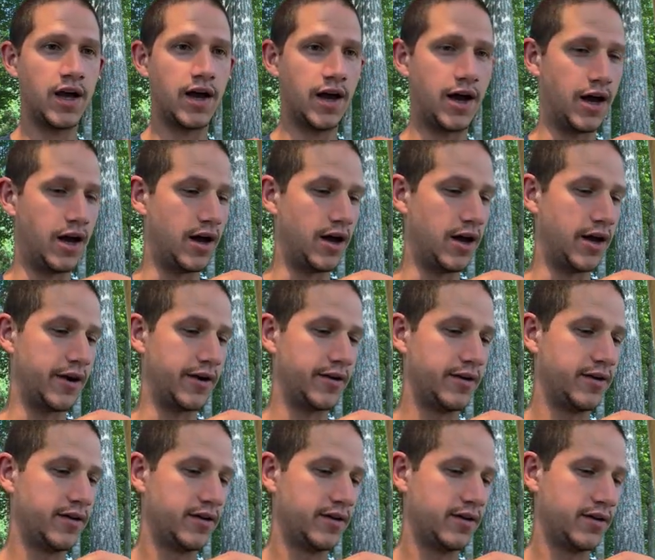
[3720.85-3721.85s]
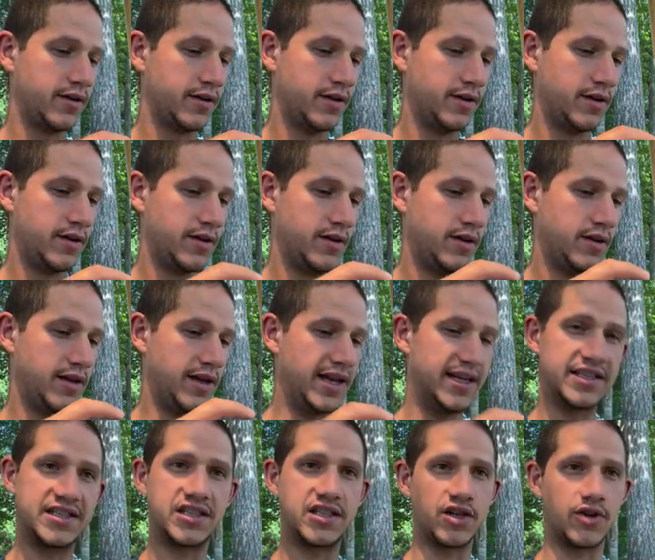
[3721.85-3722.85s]
on
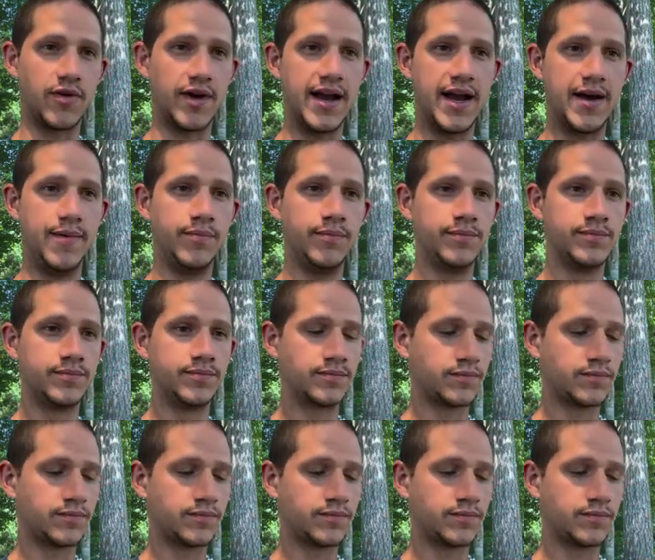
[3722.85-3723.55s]
Instagram.